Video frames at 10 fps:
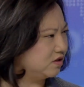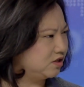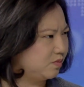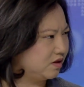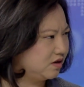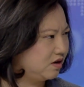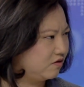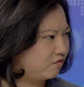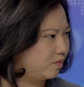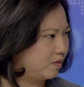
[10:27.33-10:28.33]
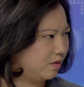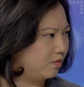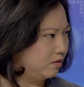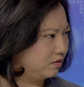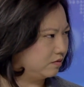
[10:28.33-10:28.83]
instability if
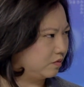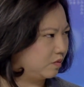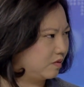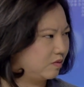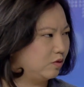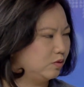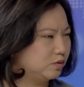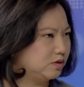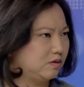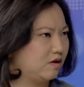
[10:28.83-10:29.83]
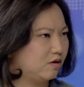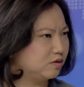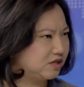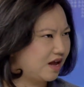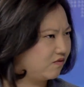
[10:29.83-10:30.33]
people lose
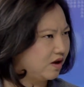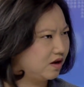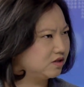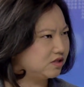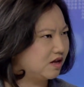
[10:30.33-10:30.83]
their savings?